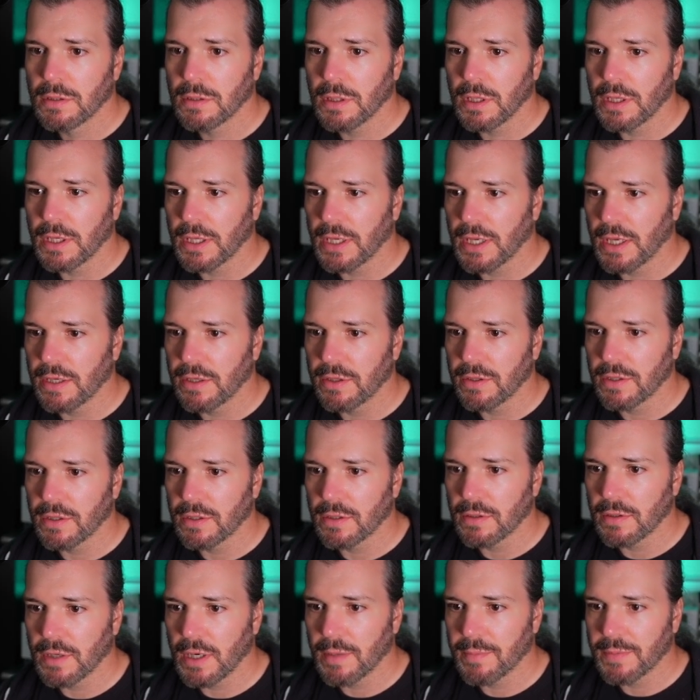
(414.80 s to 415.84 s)
And again, you
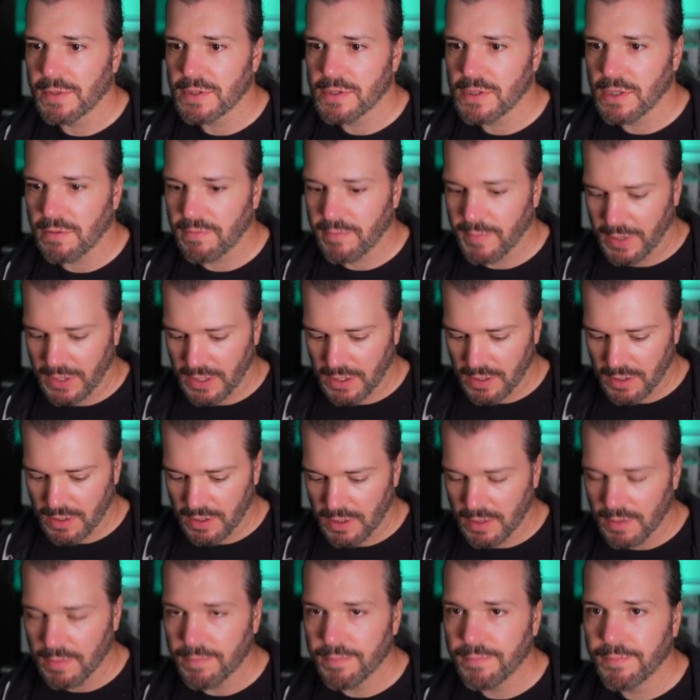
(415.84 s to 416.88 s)
can grab this off my
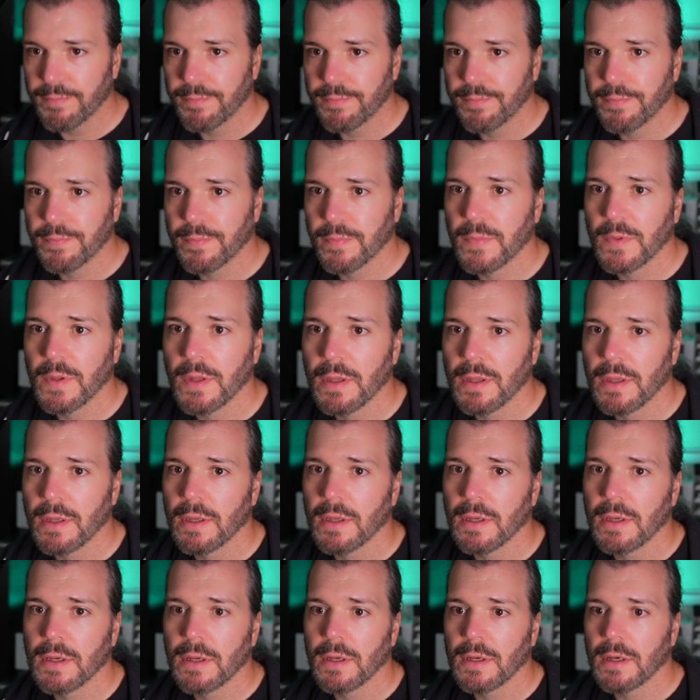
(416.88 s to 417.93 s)
GitHub.
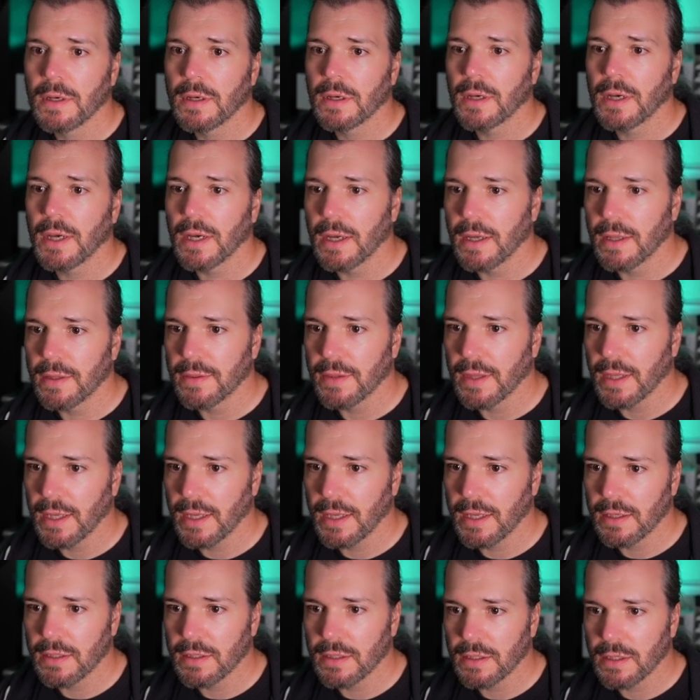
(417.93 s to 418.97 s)
And
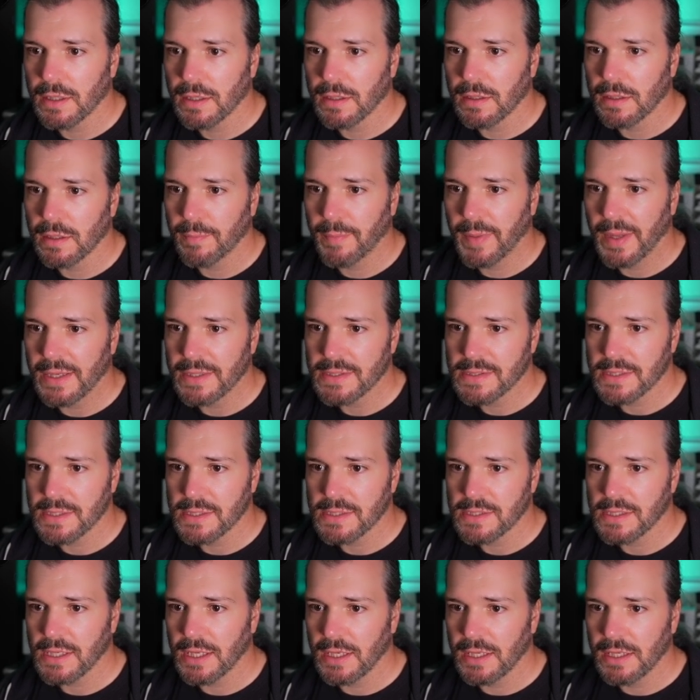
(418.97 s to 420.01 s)
then going to paste
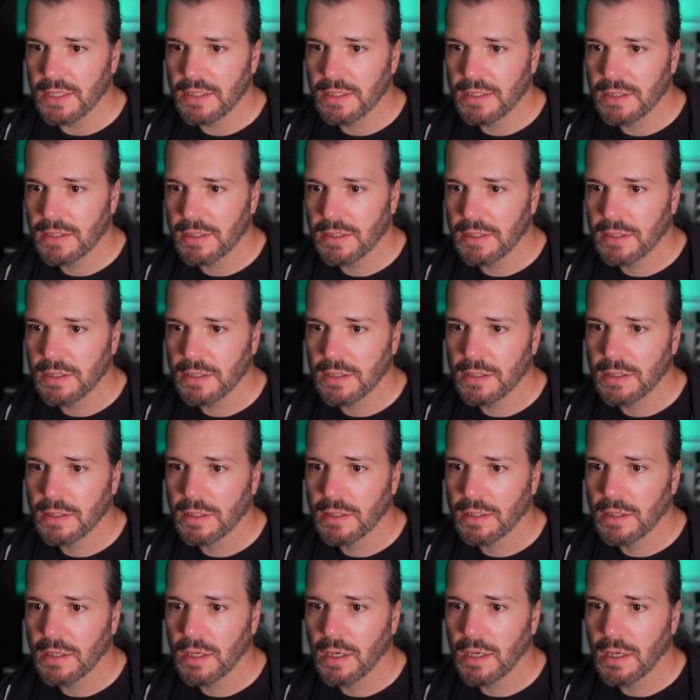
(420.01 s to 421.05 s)
this in.
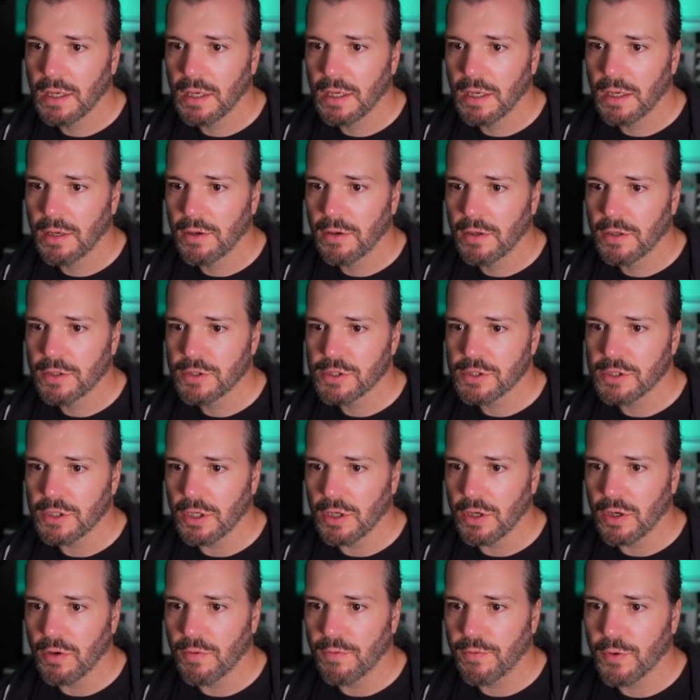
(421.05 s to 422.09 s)

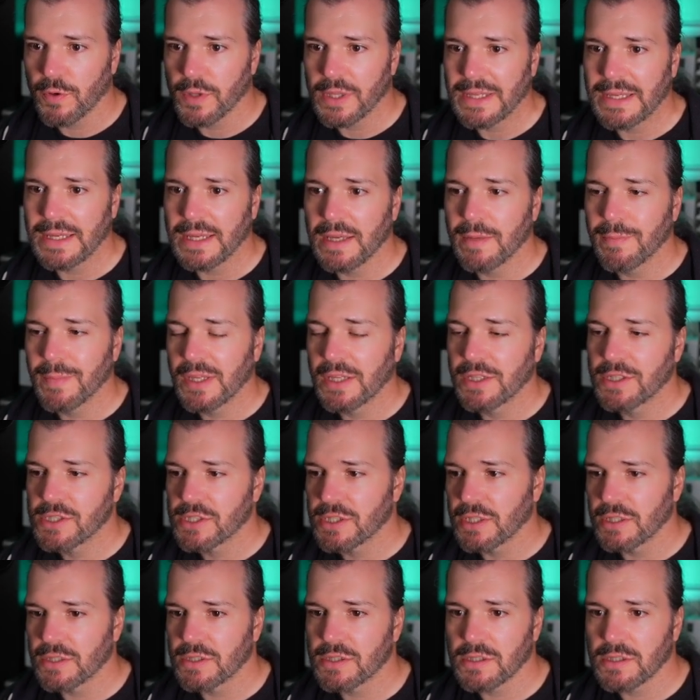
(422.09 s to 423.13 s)
So for the image, since